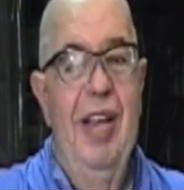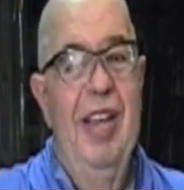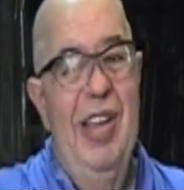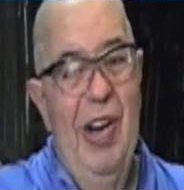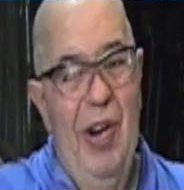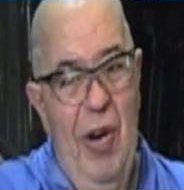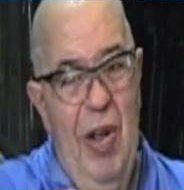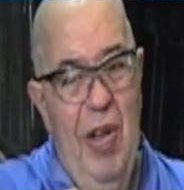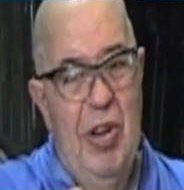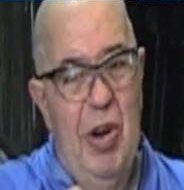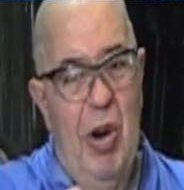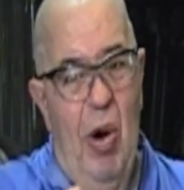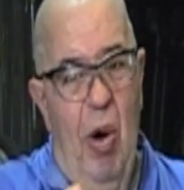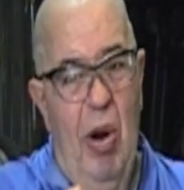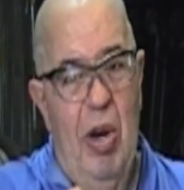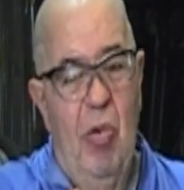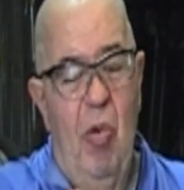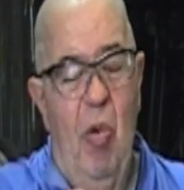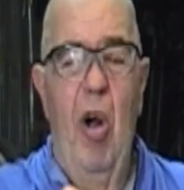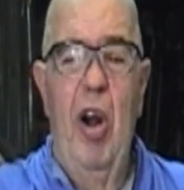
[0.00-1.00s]
You don't have to go
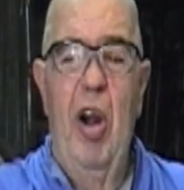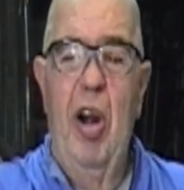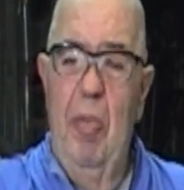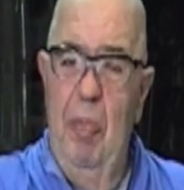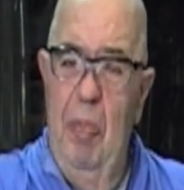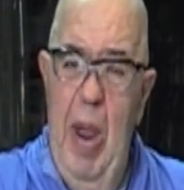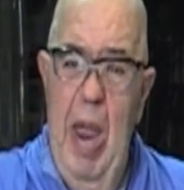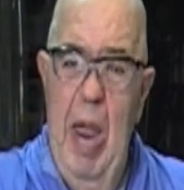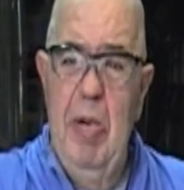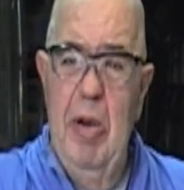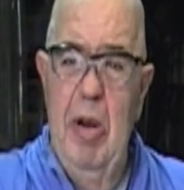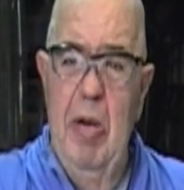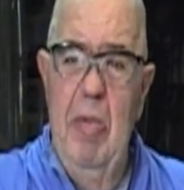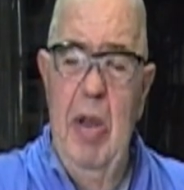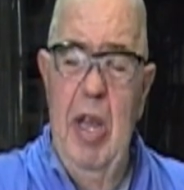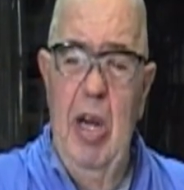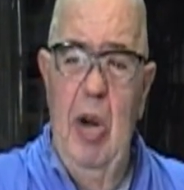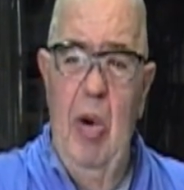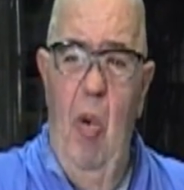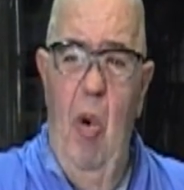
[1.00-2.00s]
underwater. The paper can
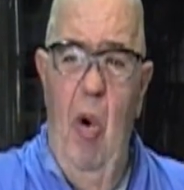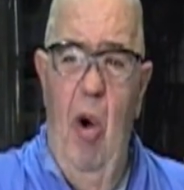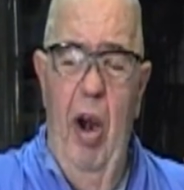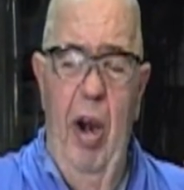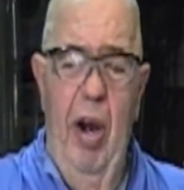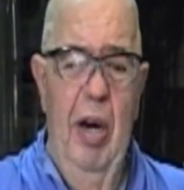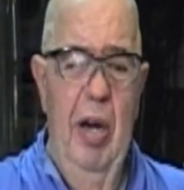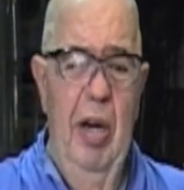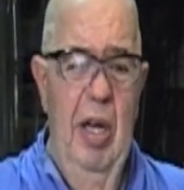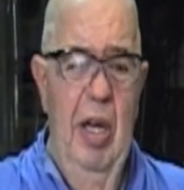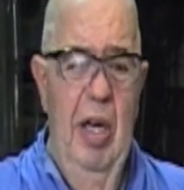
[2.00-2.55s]
be underwater.